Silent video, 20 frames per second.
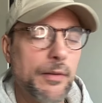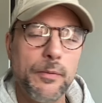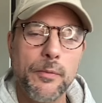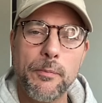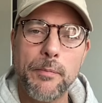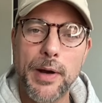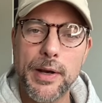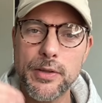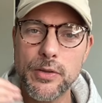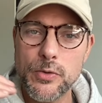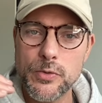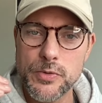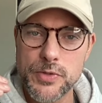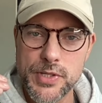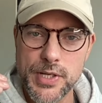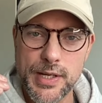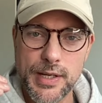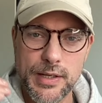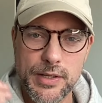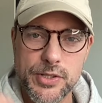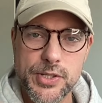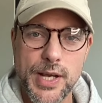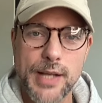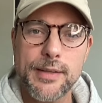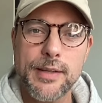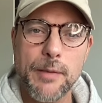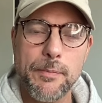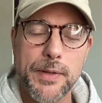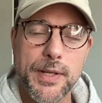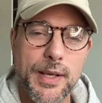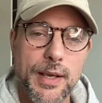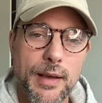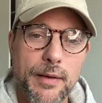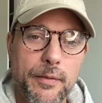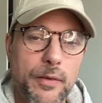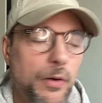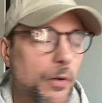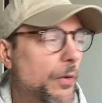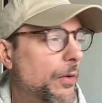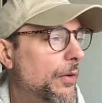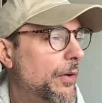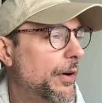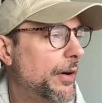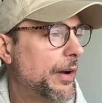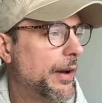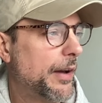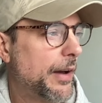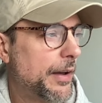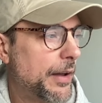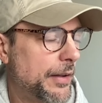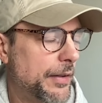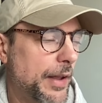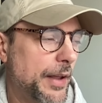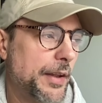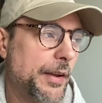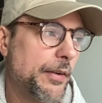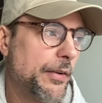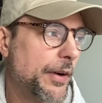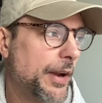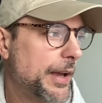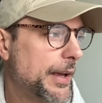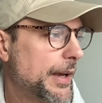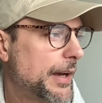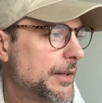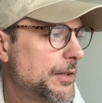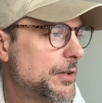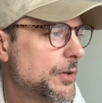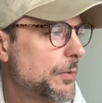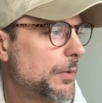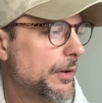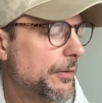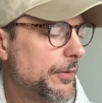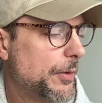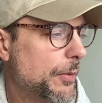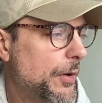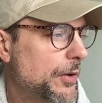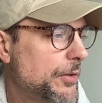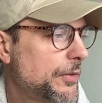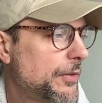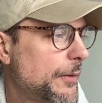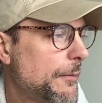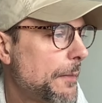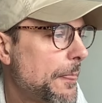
by using ChatGPT or another AI tool if you want.